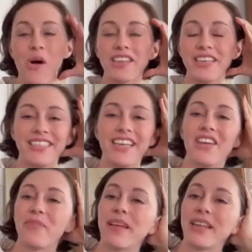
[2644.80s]
quality
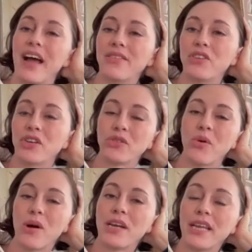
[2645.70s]
stuff, but I chose
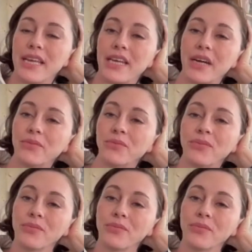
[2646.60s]
quantity. You know.